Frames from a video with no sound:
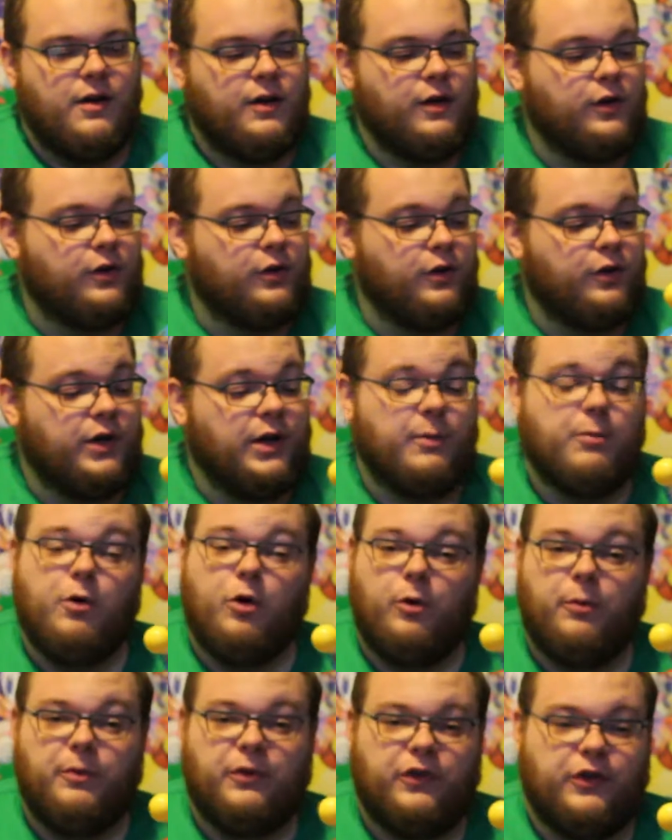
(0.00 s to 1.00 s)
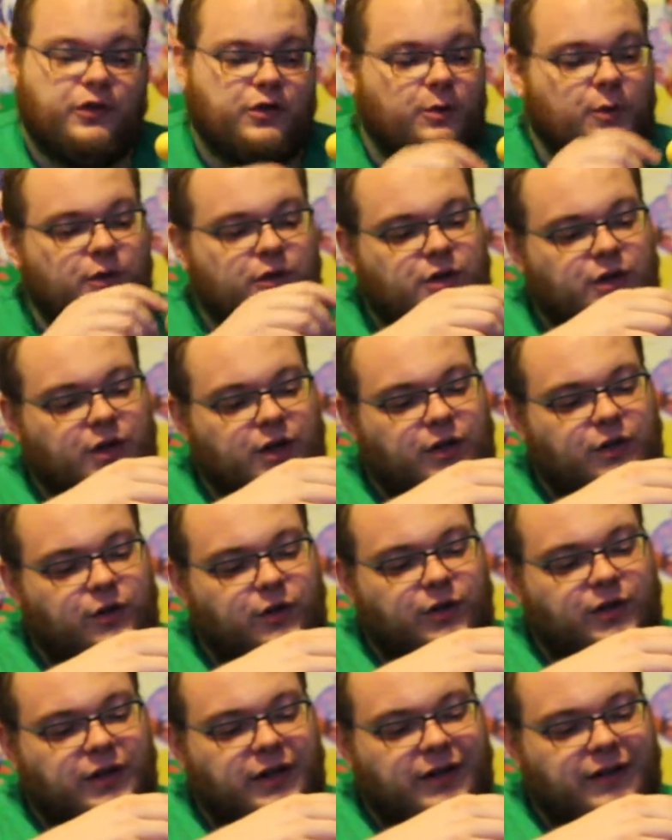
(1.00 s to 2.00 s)
including Pole Position, which
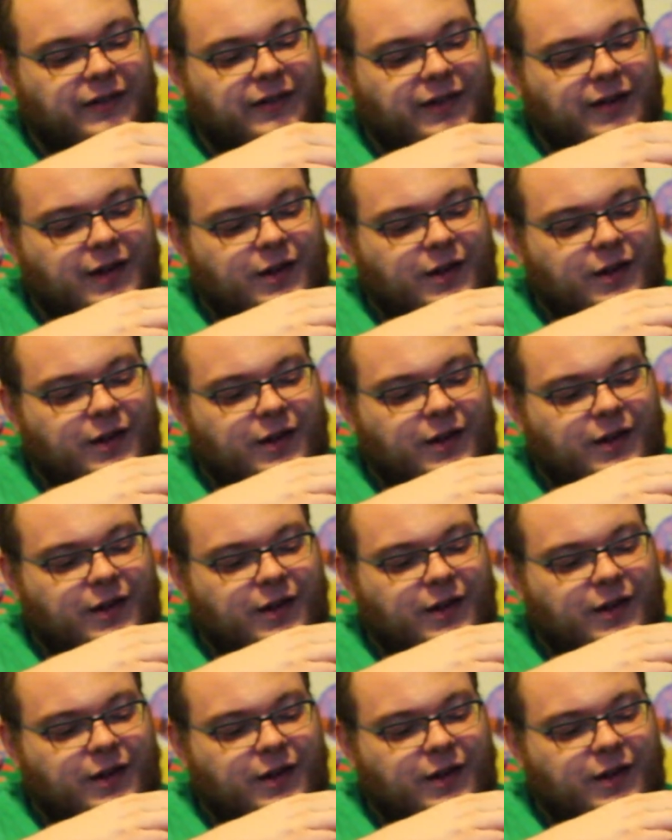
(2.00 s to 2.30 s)
included this